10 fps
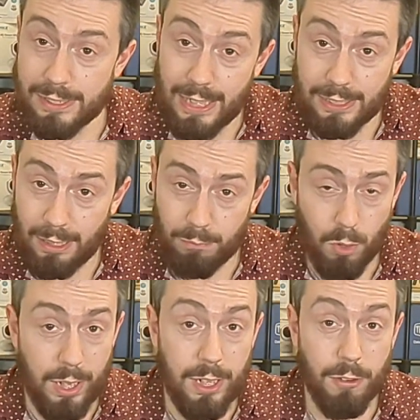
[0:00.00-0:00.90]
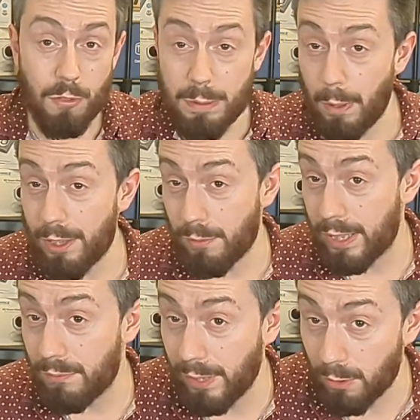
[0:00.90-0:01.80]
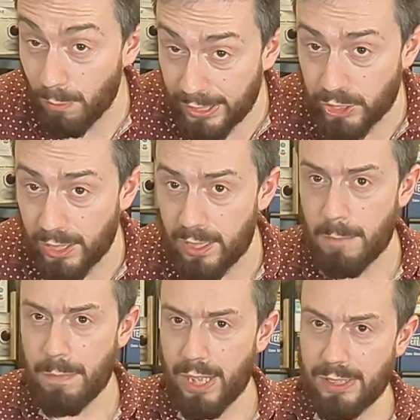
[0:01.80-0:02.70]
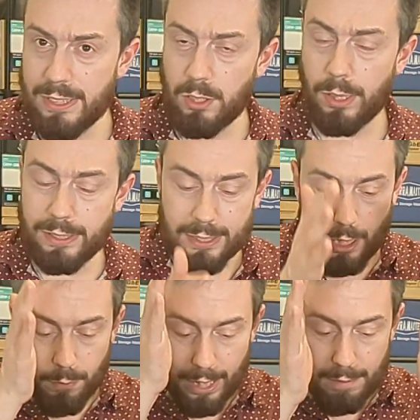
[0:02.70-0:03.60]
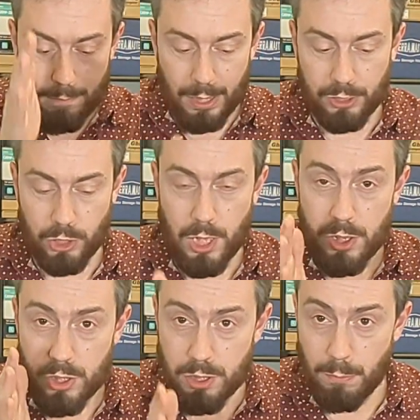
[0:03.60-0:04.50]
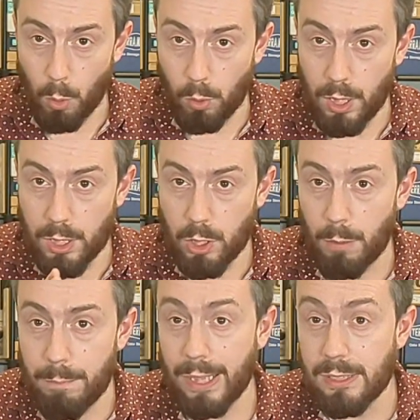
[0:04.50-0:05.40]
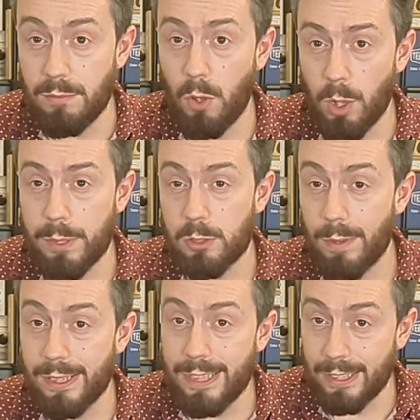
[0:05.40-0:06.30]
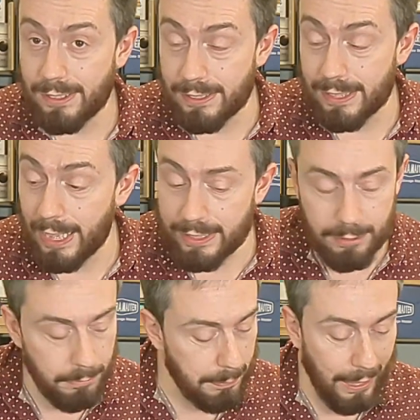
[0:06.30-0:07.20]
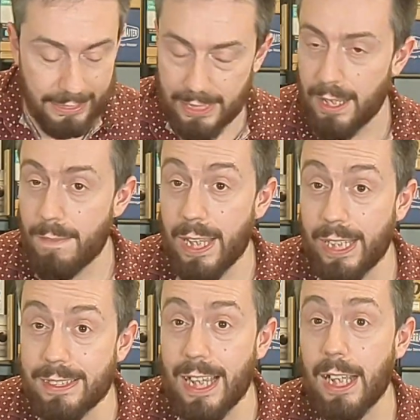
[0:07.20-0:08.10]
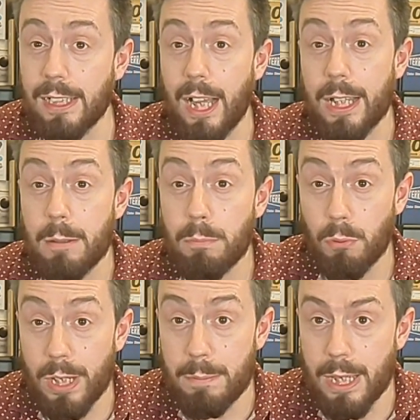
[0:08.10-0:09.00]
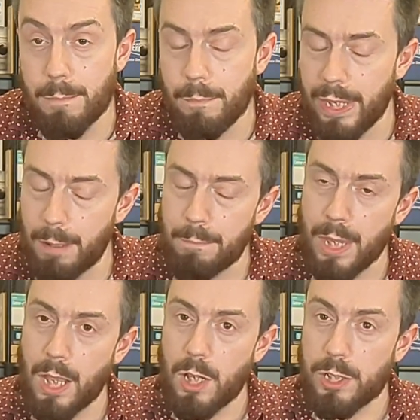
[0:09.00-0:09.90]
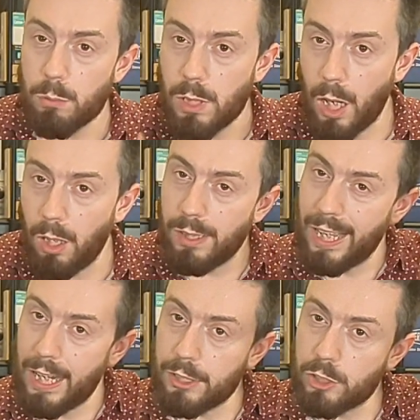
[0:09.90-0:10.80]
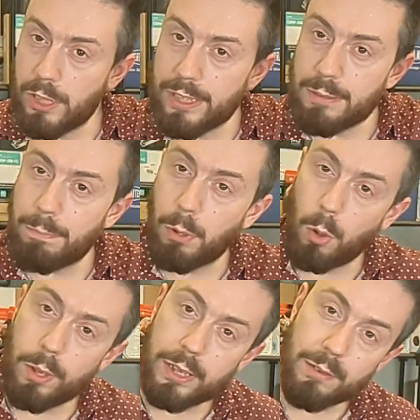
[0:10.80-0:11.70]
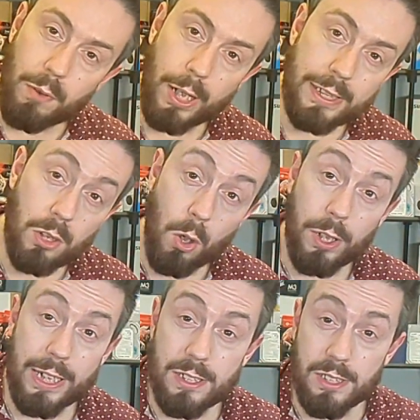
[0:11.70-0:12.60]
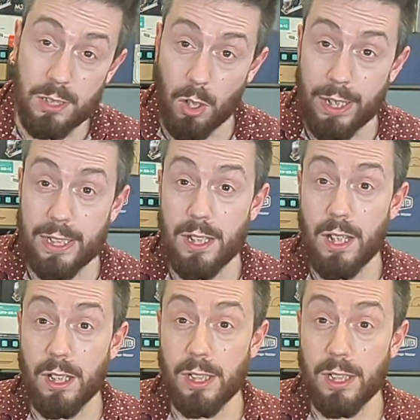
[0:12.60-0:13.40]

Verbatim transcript: stacked upright in a 3x3 configuration, is designed to go in much smaller compact environments where desk space is at a premium. Now, you can't actually deploy the device on its side